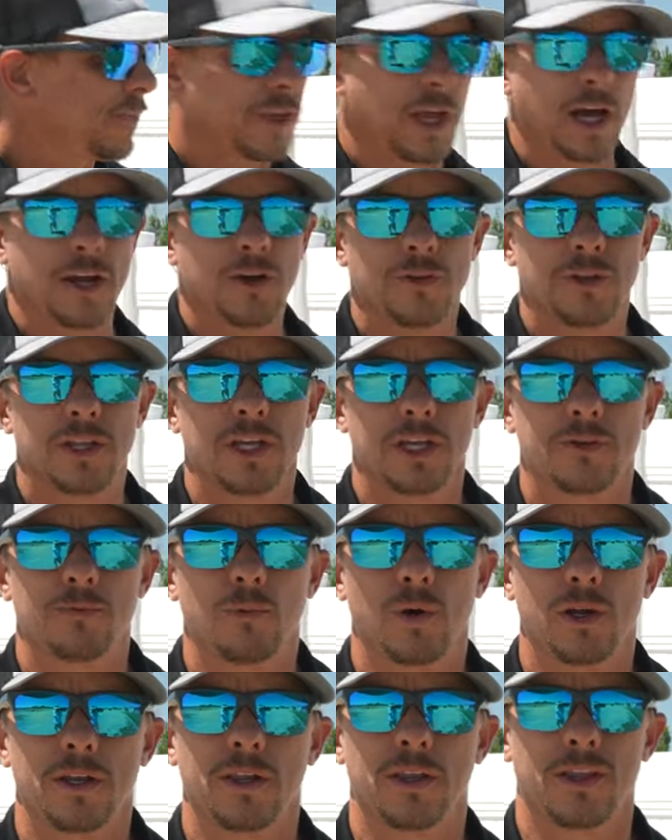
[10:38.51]
I don't think
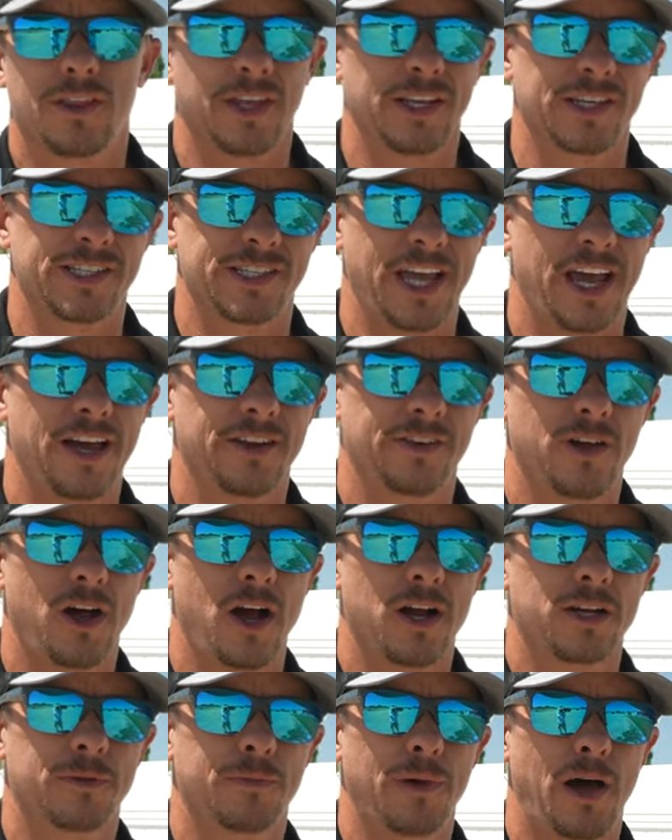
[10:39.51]
one of the things Dan
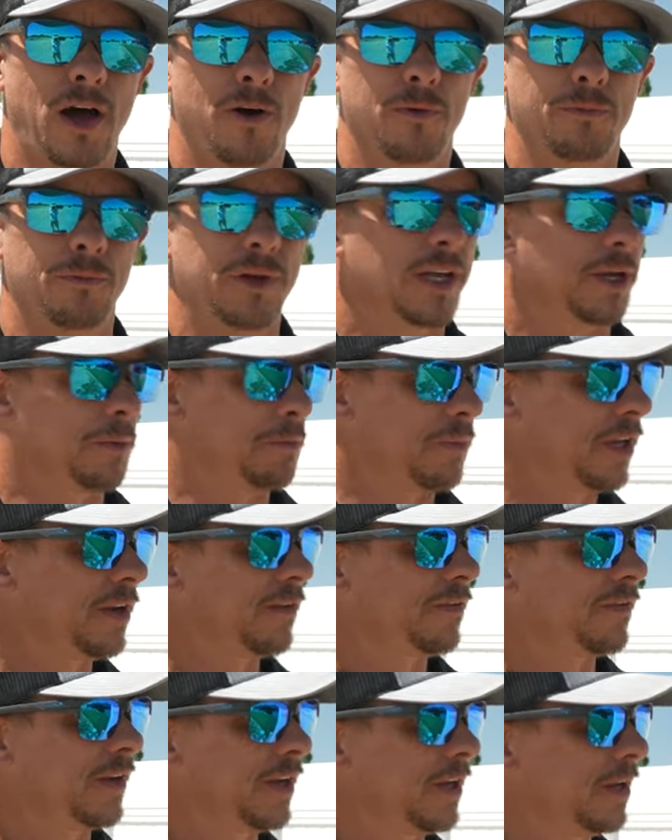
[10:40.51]
talked about being a
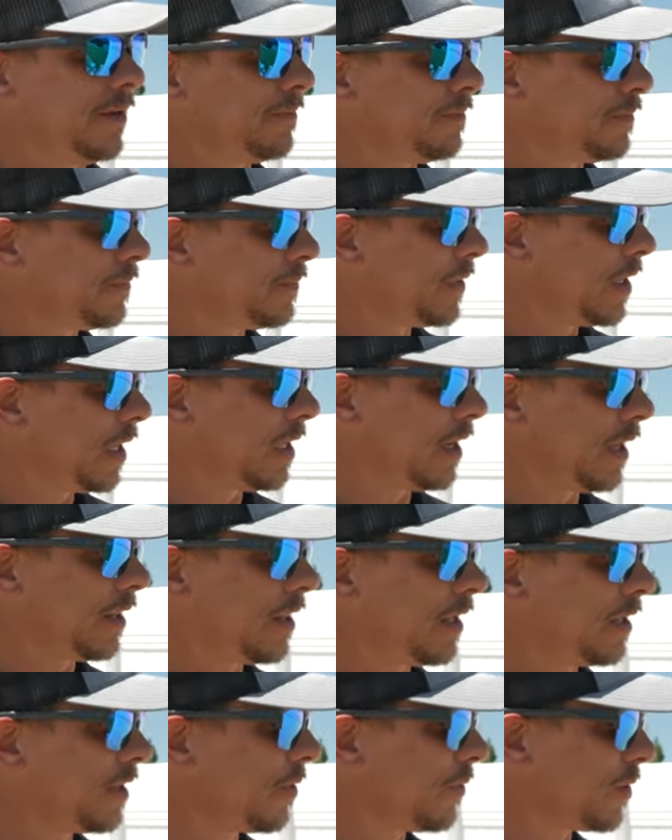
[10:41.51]
benefit, and I
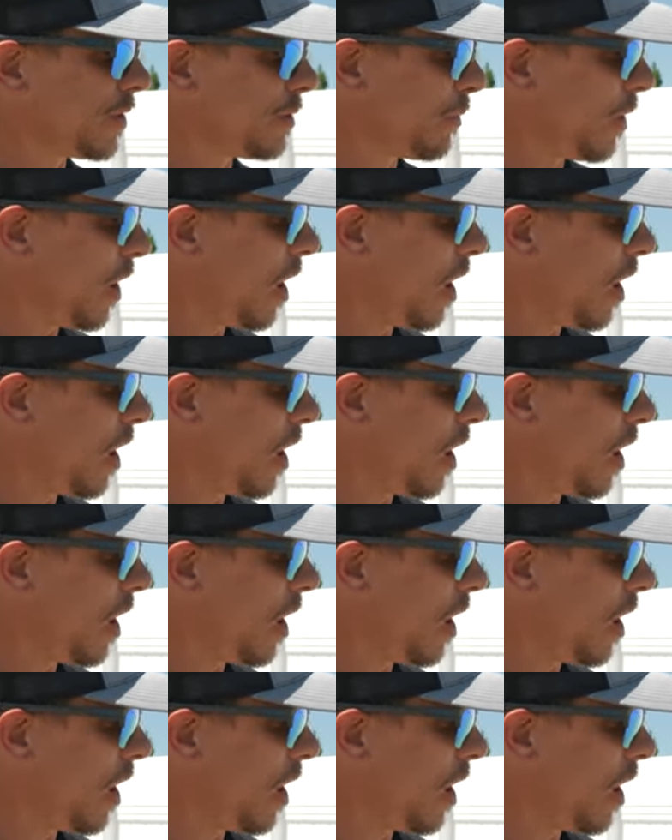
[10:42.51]
think there were some